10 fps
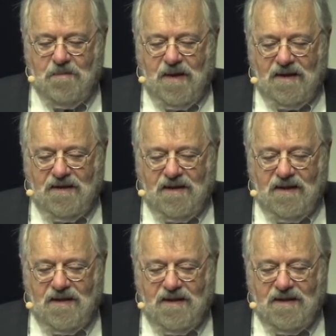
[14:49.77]
But
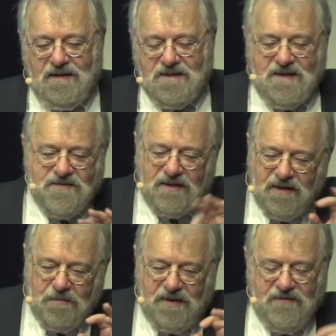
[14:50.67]
uh, this gives a
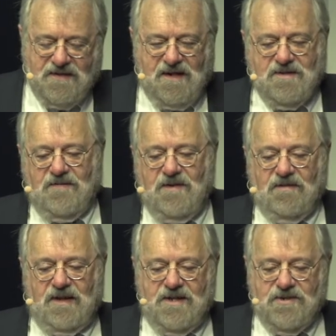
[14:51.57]
little bit of a sense of their
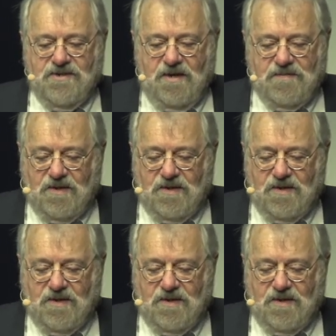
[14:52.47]
relationship.